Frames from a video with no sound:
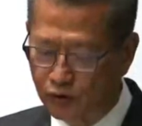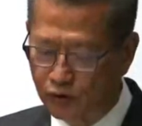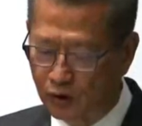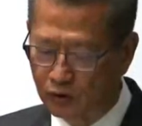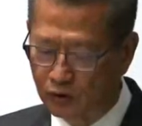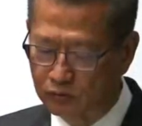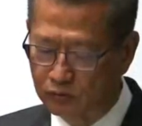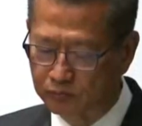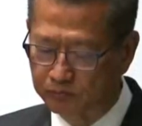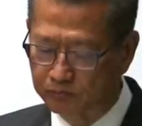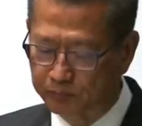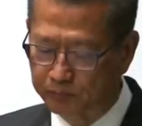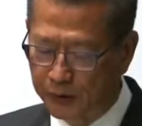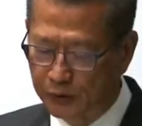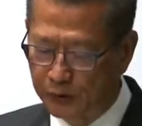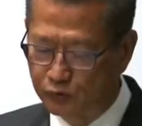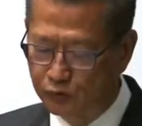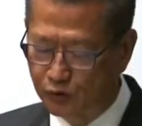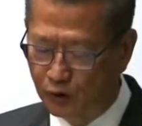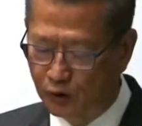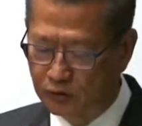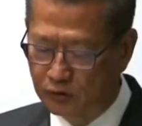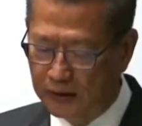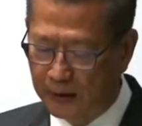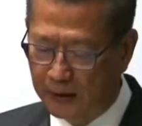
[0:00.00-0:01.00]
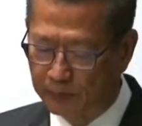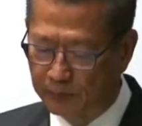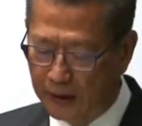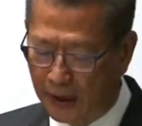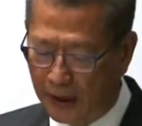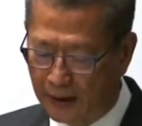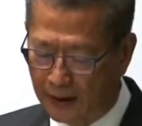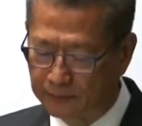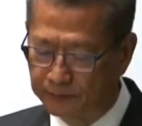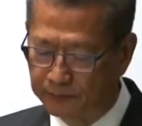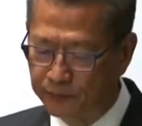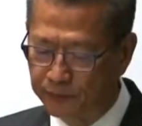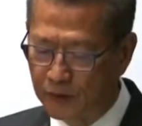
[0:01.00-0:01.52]
Social Security
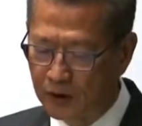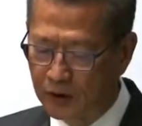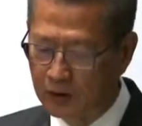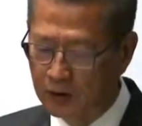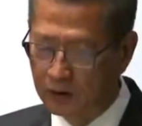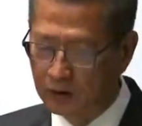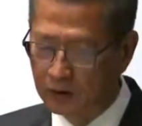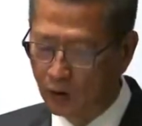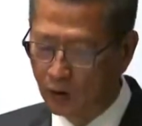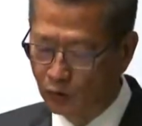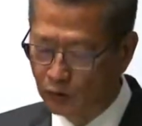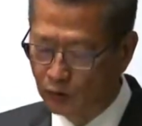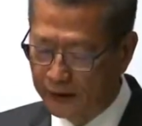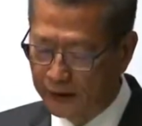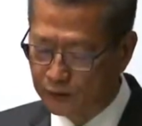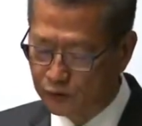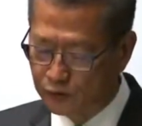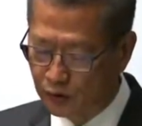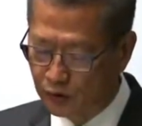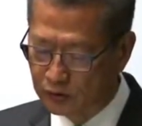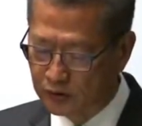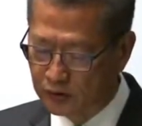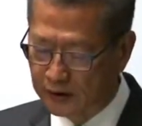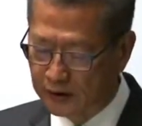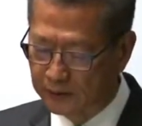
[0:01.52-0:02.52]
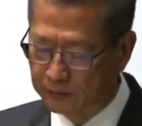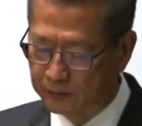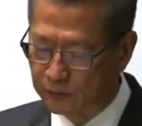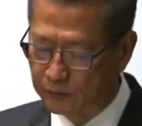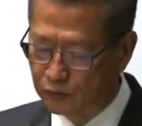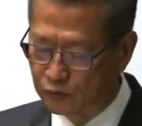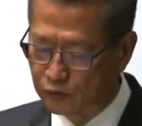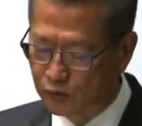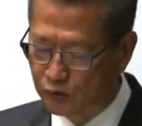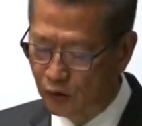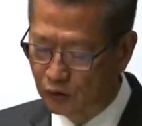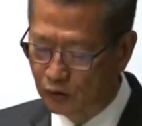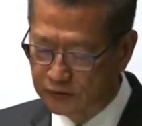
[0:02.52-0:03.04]
recipients equal to
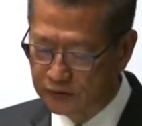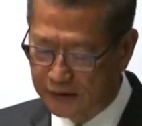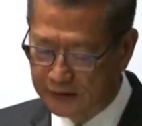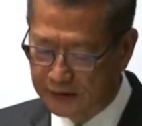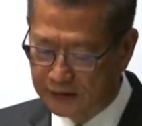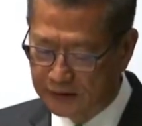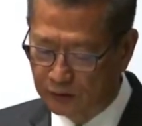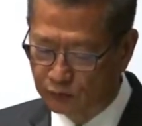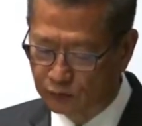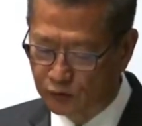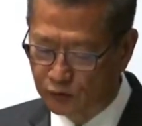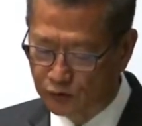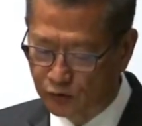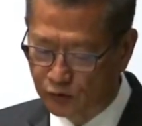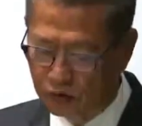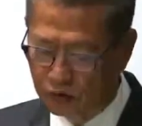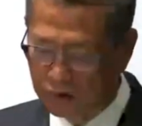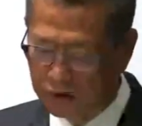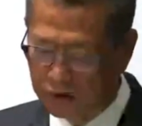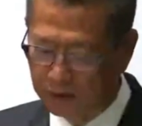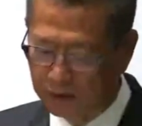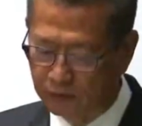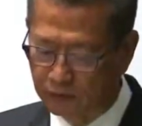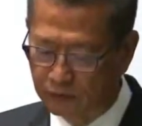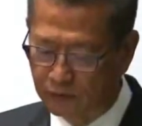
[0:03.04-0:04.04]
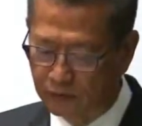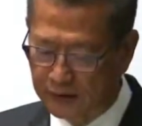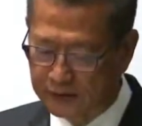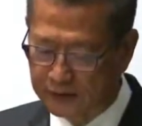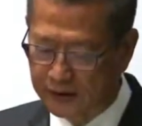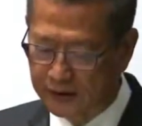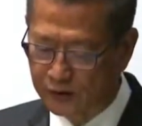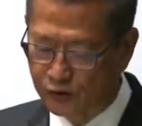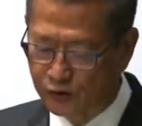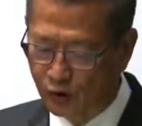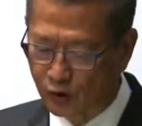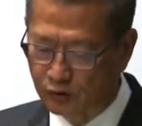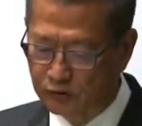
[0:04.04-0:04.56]
one half of a month of the standard
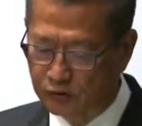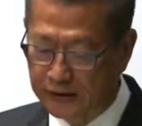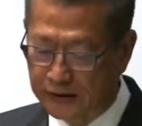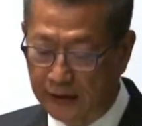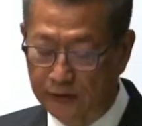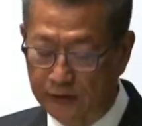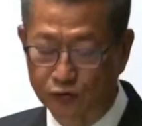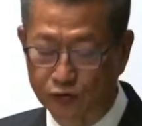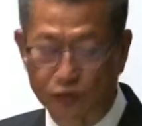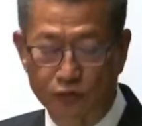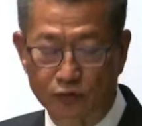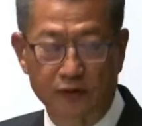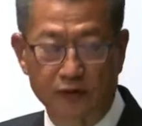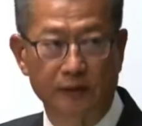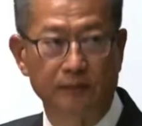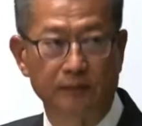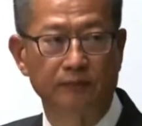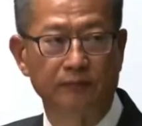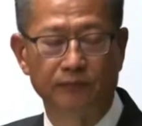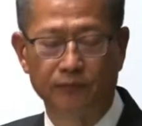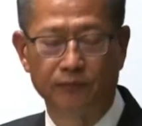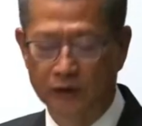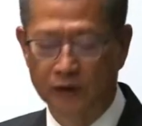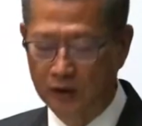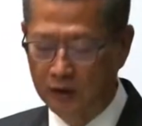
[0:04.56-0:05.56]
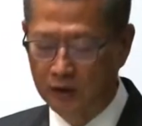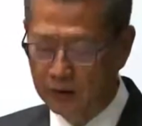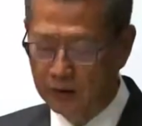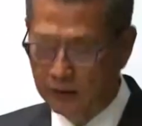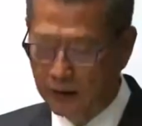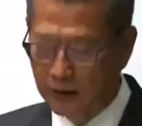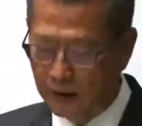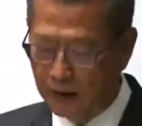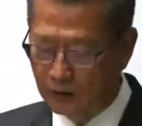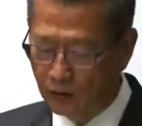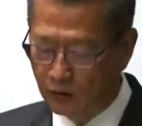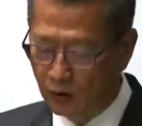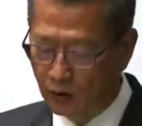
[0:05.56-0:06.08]
rate CSSA
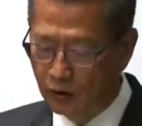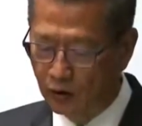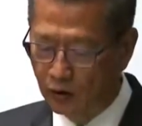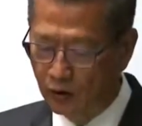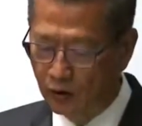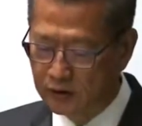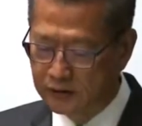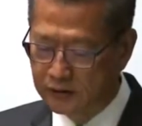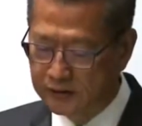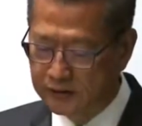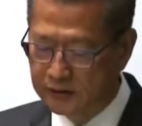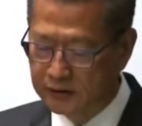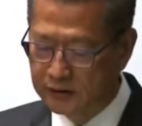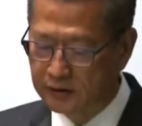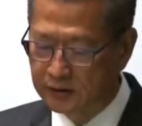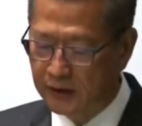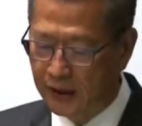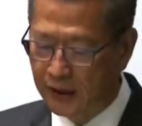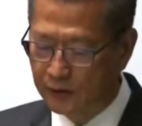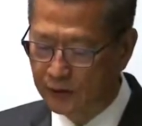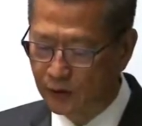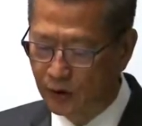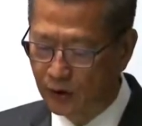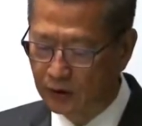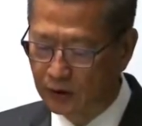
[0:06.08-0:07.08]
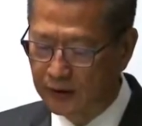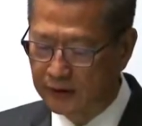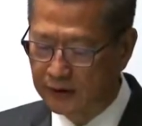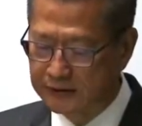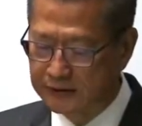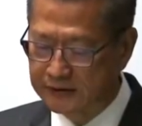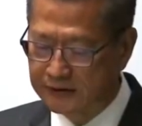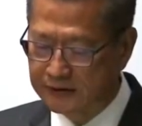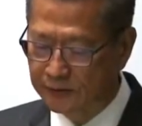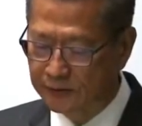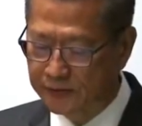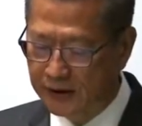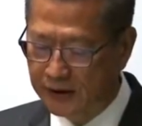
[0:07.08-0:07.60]
payment old age
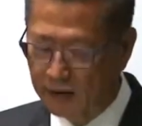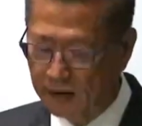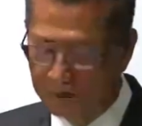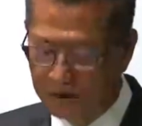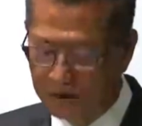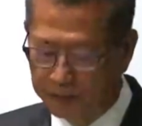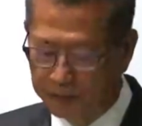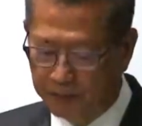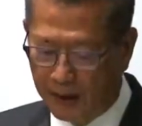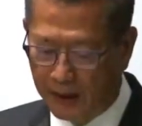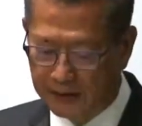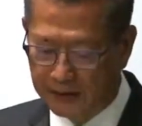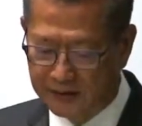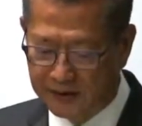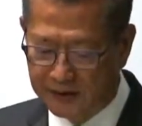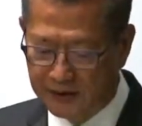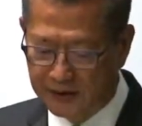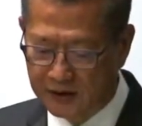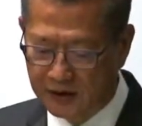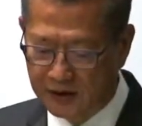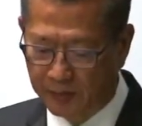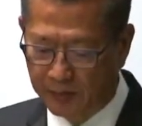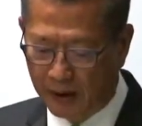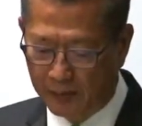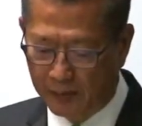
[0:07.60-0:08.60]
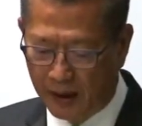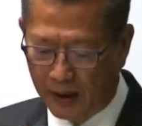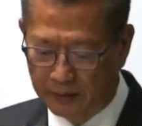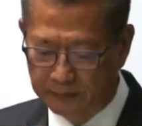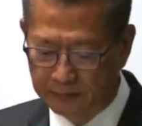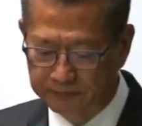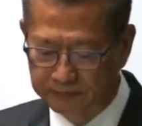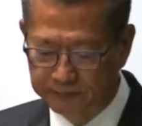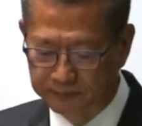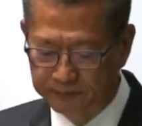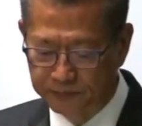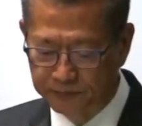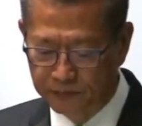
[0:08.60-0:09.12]
allowance, old age
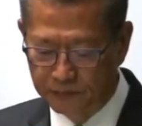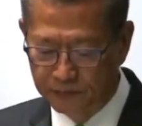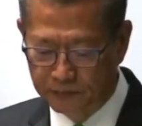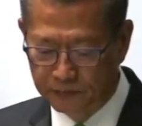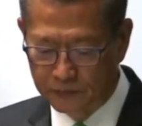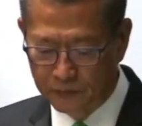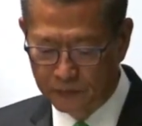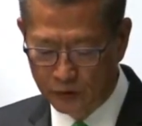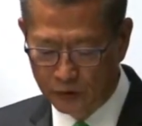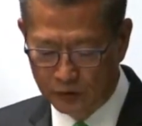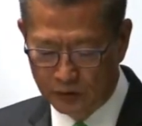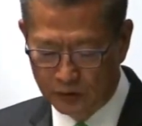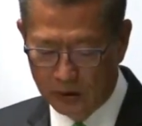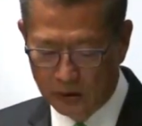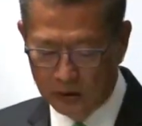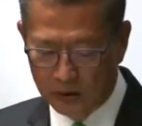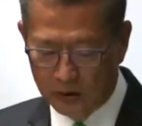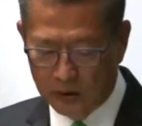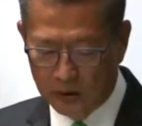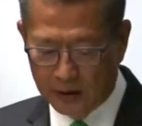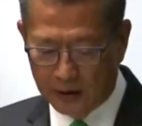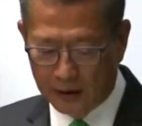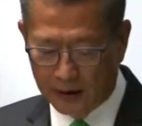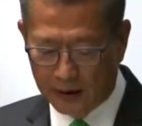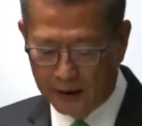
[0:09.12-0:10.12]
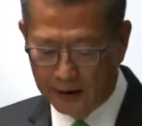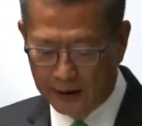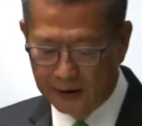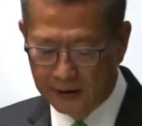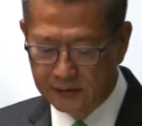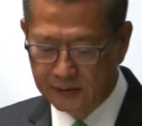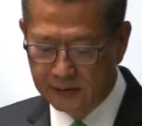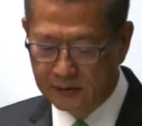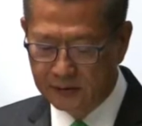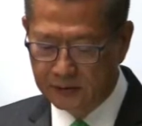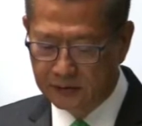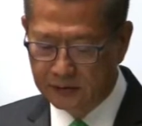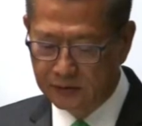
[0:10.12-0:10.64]
living allowance, or disability
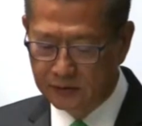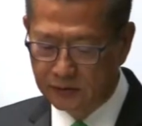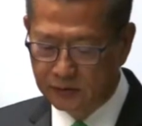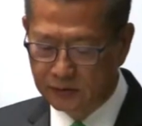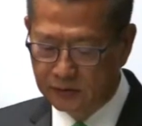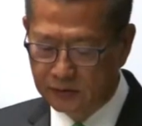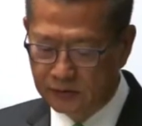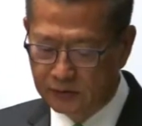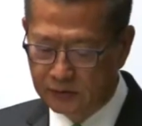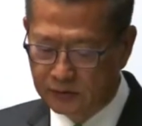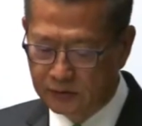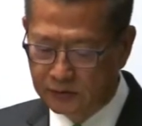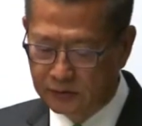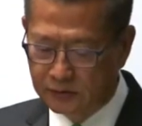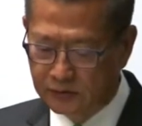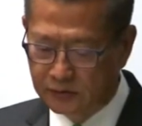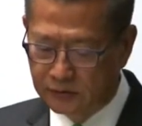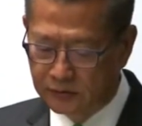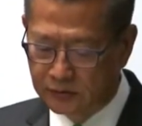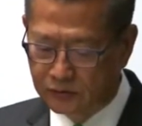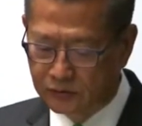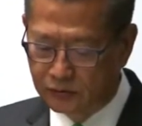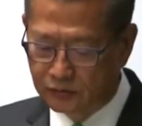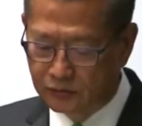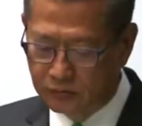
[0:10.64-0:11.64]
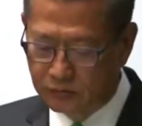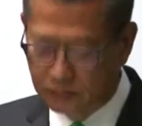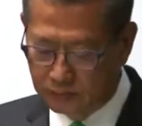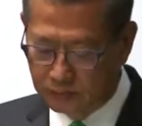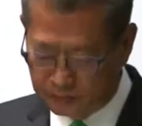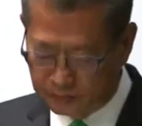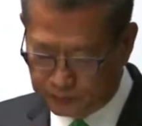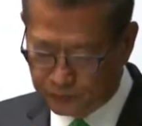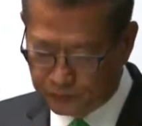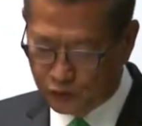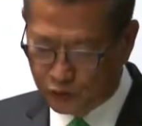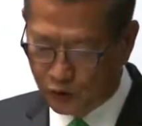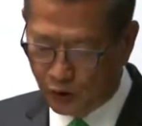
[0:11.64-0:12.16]
allowance. This will involve additional
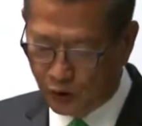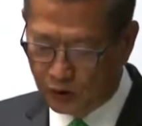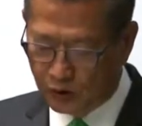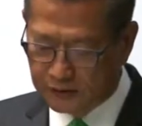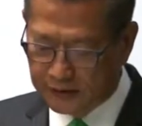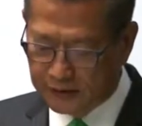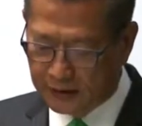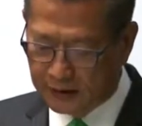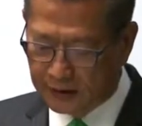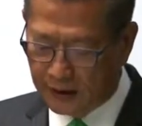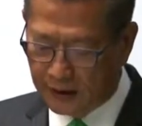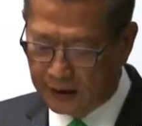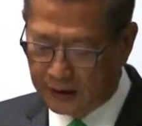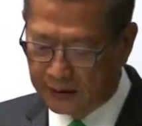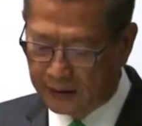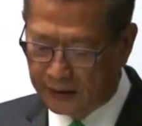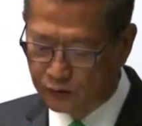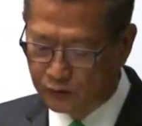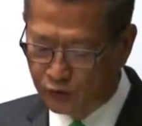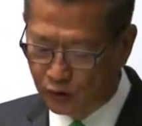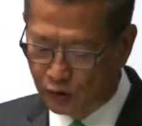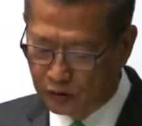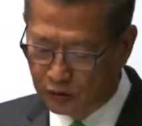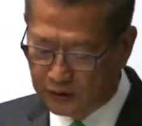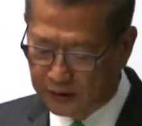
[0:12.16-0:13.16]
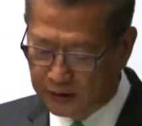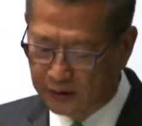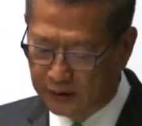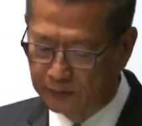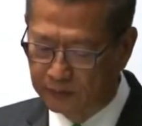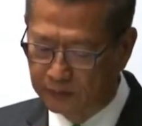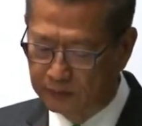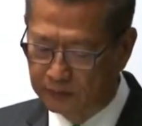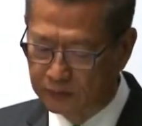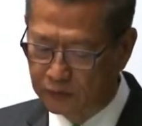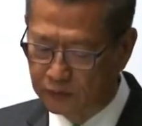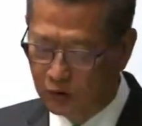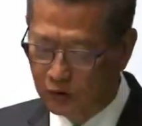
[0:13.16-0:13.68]
expenditure of
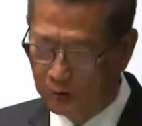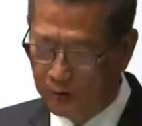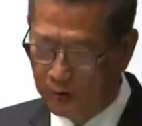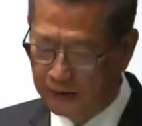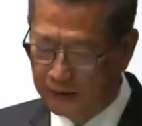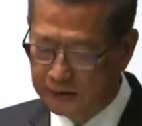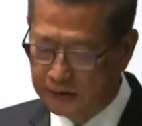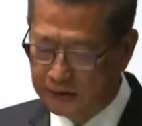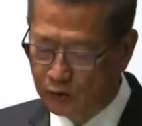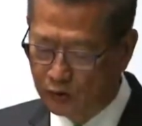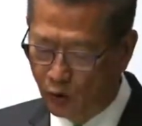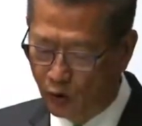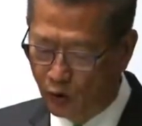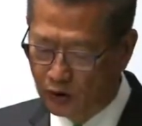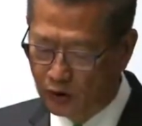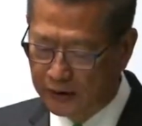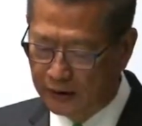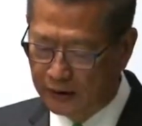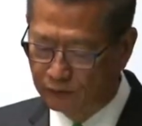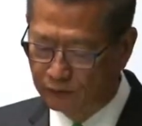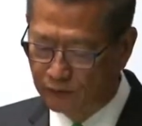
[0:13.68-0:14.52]
$2.382 billion.